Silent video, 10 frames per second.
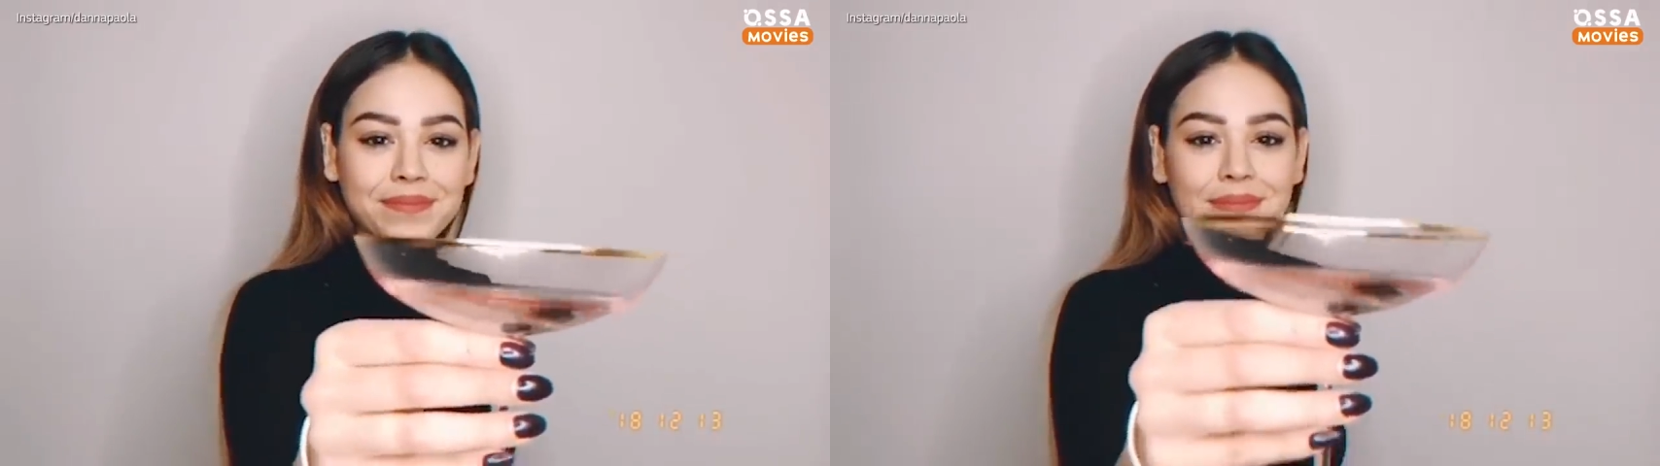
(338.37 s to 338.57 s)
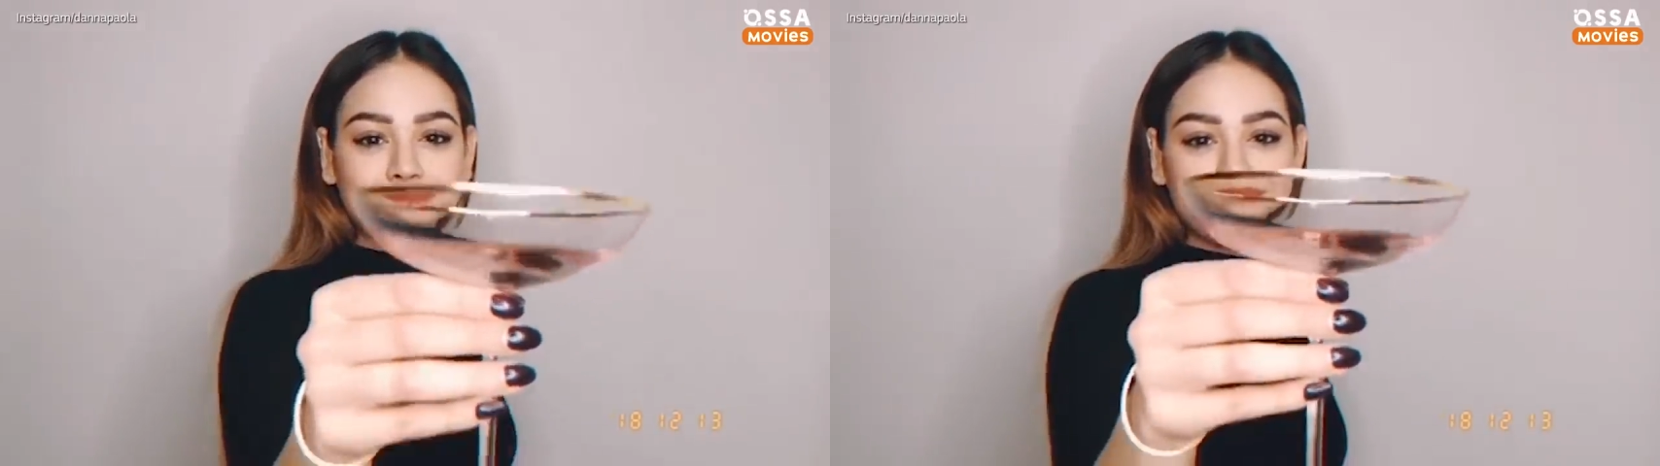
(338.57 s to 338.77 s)

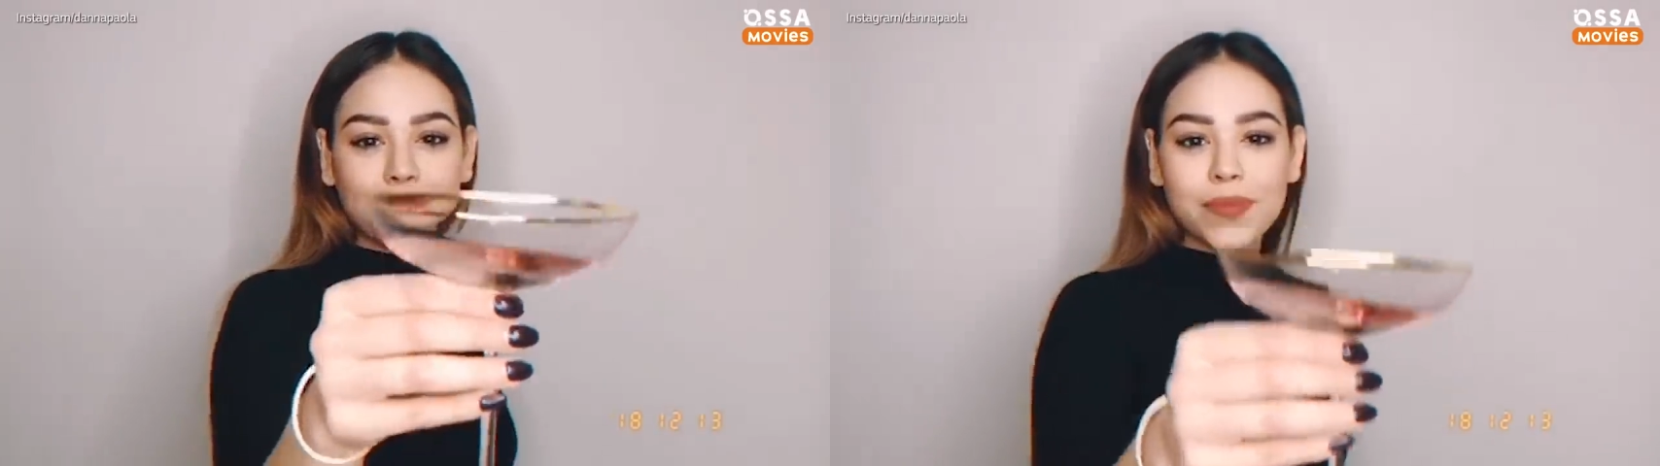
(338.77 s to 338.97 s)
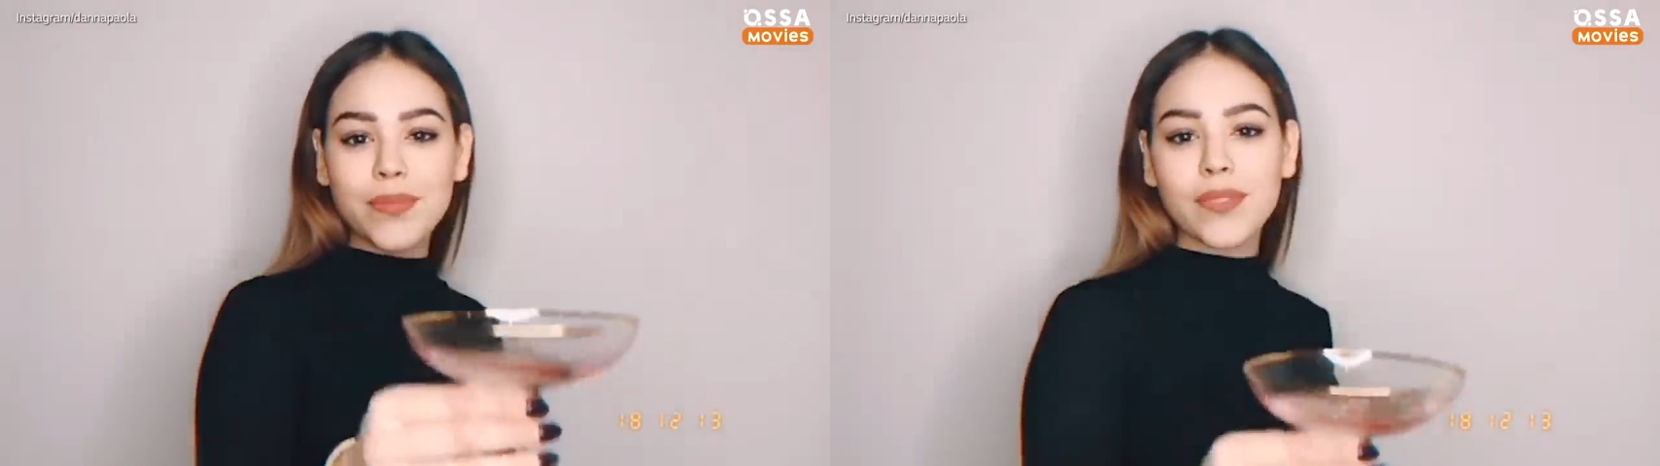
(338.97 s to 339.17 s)
and
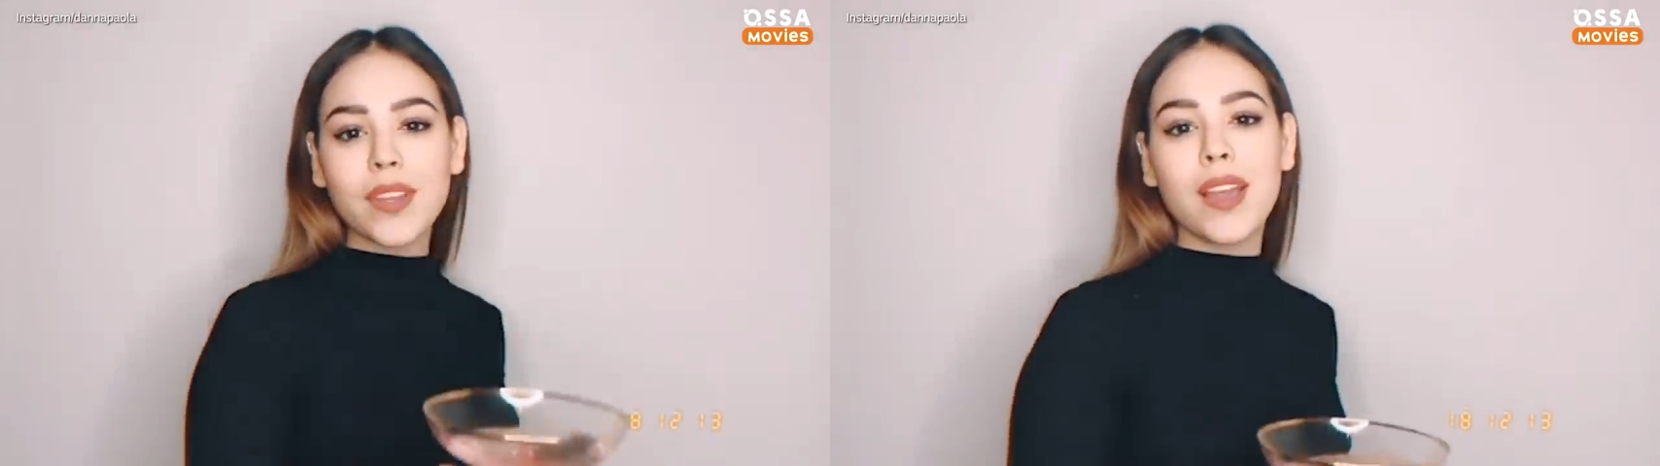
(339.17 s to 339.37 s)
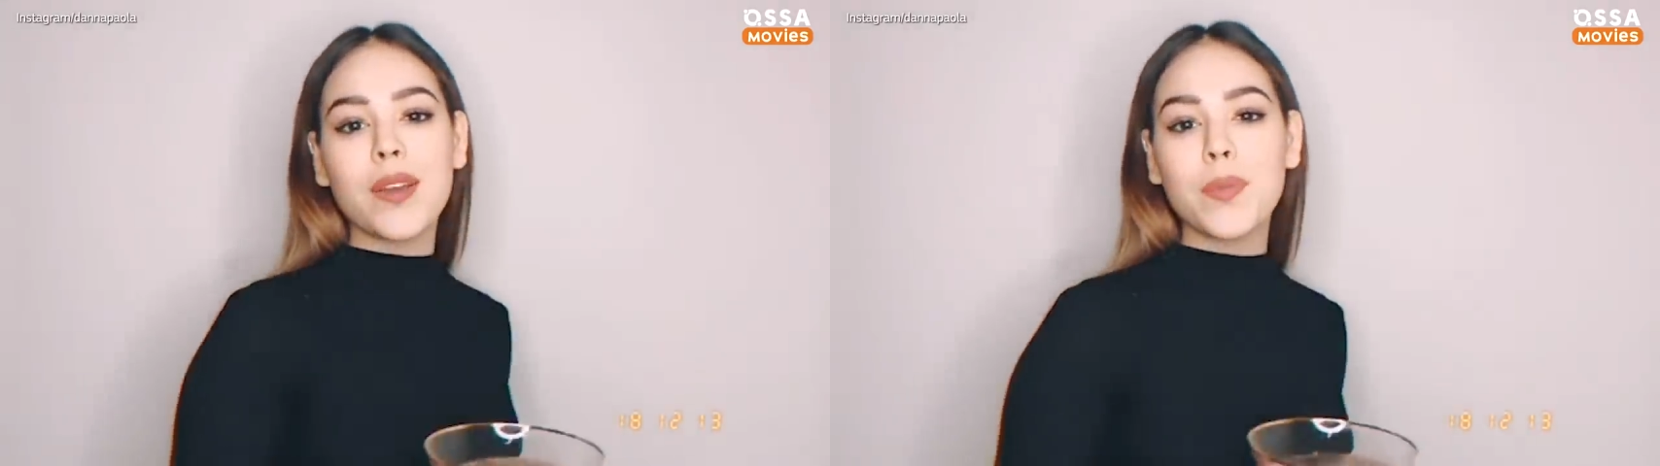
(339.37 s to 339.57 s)
received
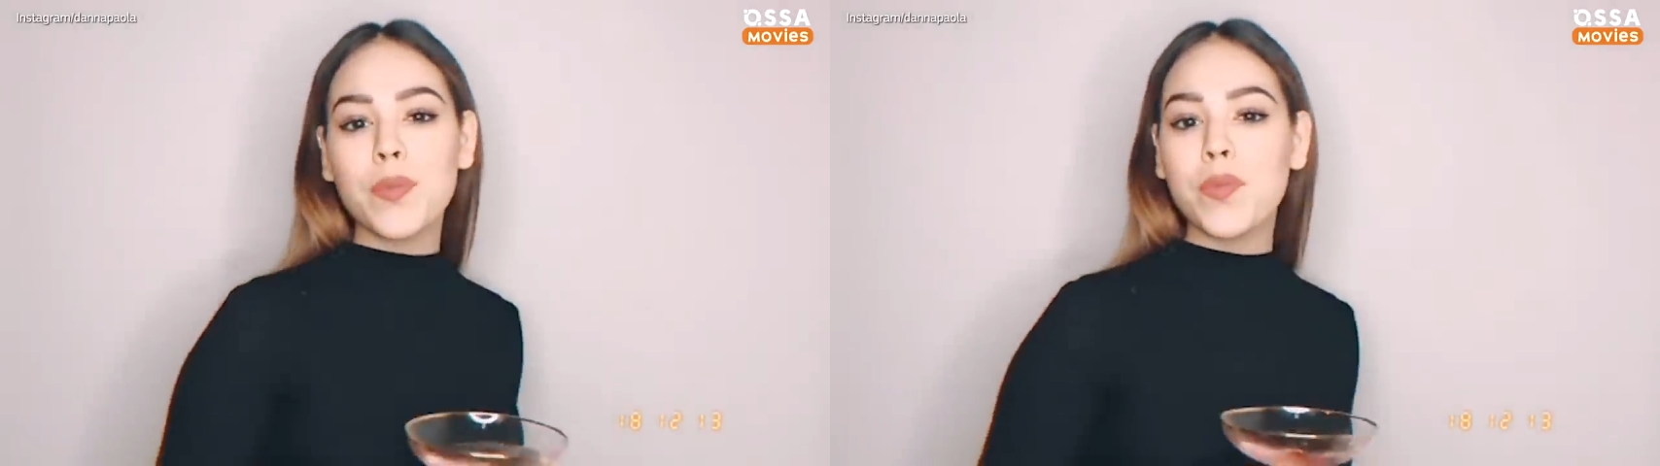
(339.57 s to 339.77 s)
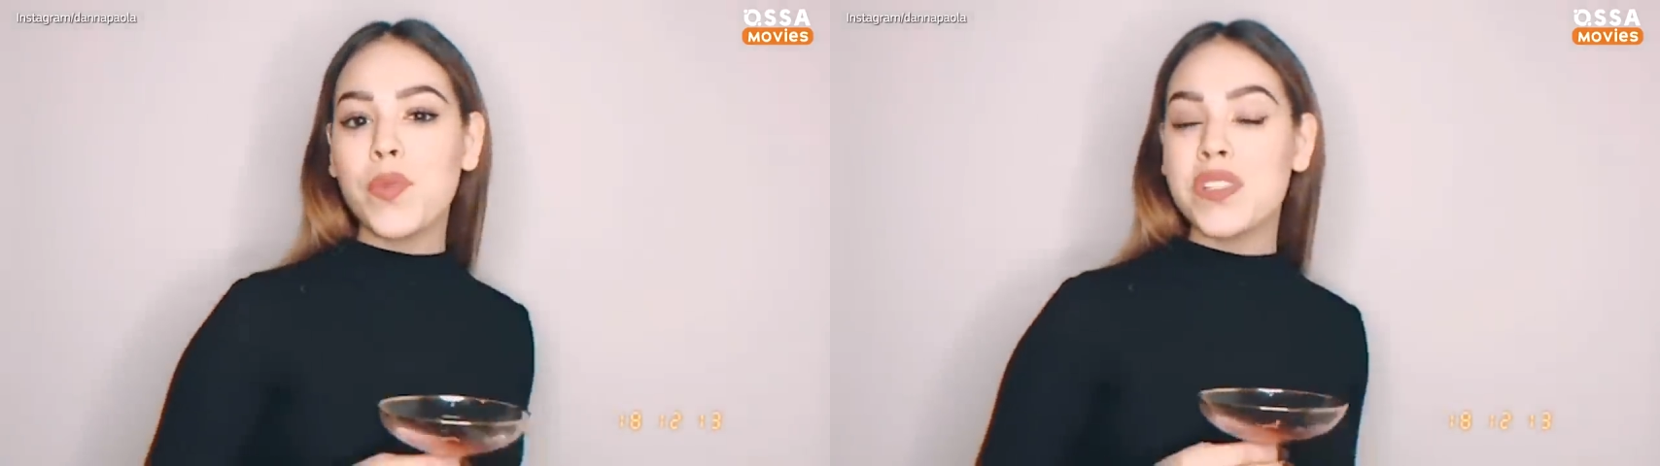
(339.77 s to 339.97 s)
praise.